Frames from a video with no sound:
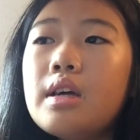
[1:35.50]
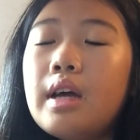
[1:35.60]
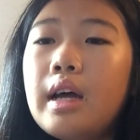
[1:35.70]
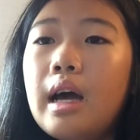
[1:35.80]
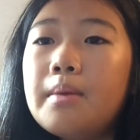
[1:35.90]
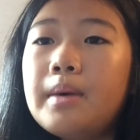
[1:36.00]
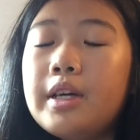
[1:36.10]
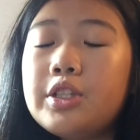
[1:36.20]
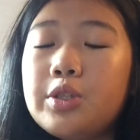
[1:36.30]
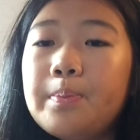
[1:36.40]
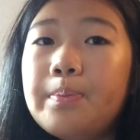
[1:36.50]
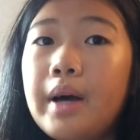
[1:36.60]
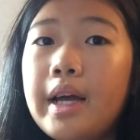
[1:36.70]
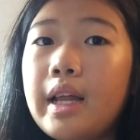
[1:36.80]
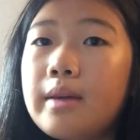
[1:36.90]
how much,
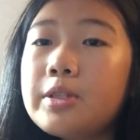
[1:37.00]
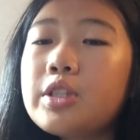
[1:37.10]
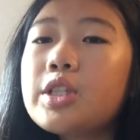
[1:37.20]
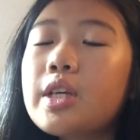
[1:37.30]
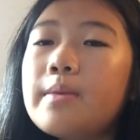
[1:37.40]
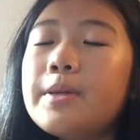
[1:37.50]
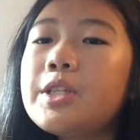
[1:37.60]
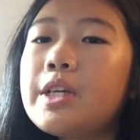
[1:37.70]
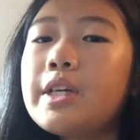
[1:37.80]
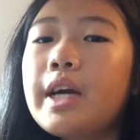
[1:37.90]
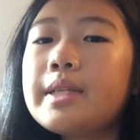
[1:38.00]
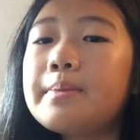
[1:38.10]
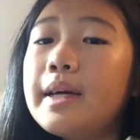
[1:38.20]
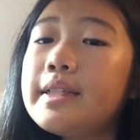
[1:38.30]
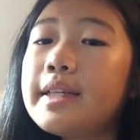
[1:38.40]
but I'm just going to be showing you guys
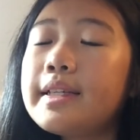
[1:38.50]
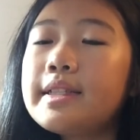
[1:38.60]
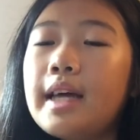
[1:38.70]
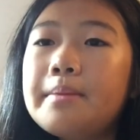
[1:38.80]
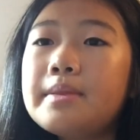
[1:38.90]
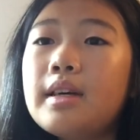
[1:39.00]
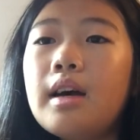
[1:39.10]
my 6 steps